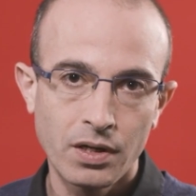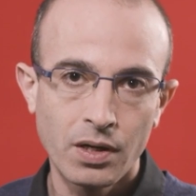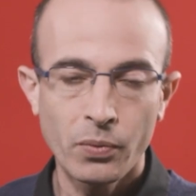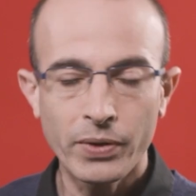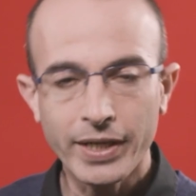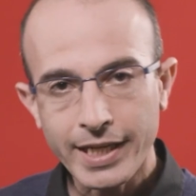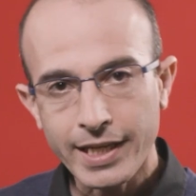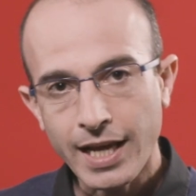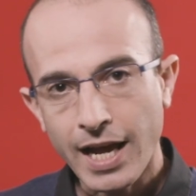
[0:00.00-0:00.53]

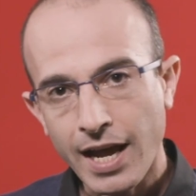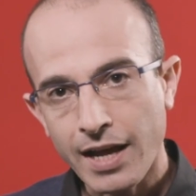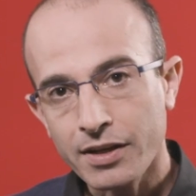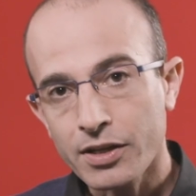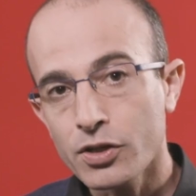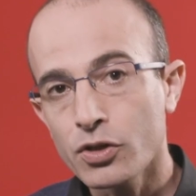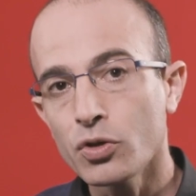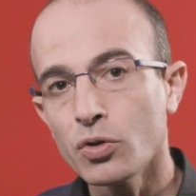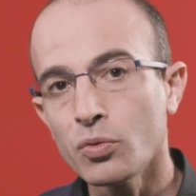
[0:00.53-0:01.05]
we can hack
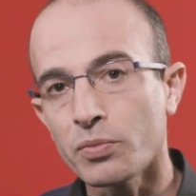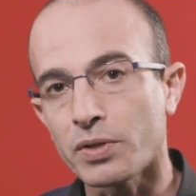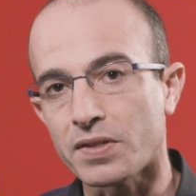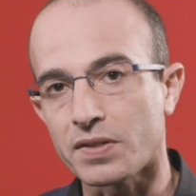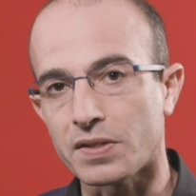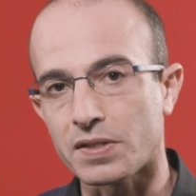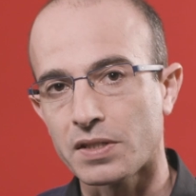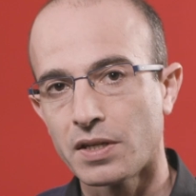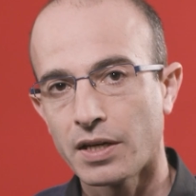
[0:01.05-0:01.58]

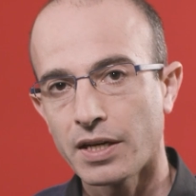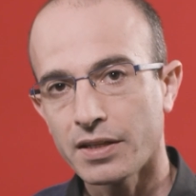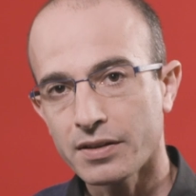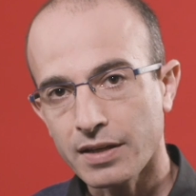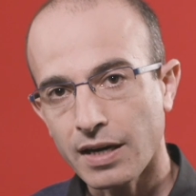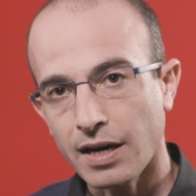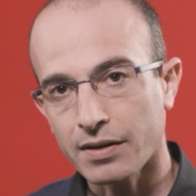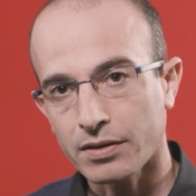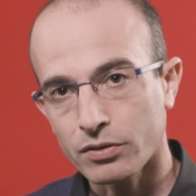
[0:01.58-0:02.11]
humans and
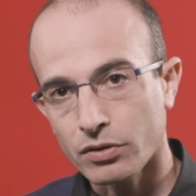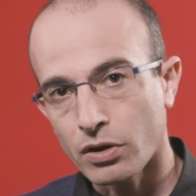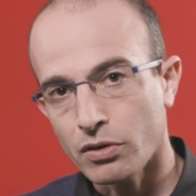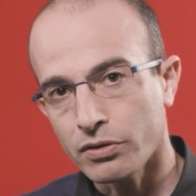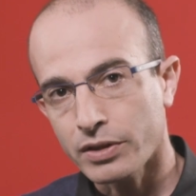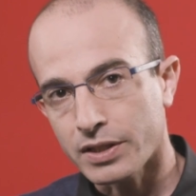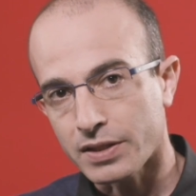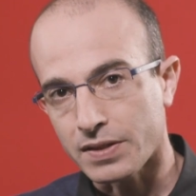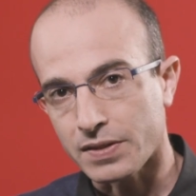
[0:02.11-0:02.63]
other
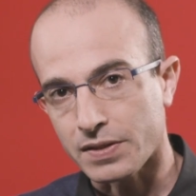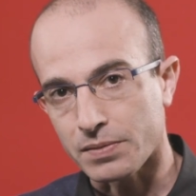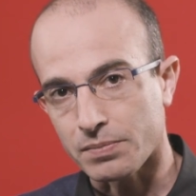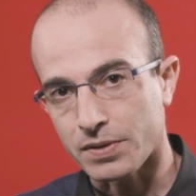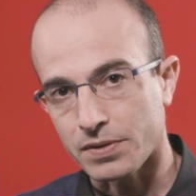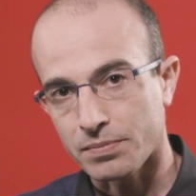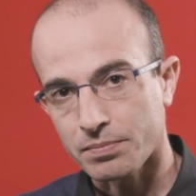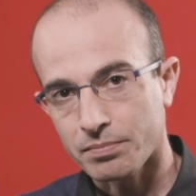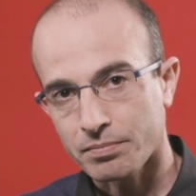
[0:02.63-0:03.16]

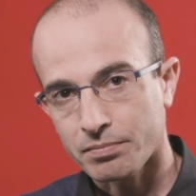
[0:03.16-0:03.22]
organisms.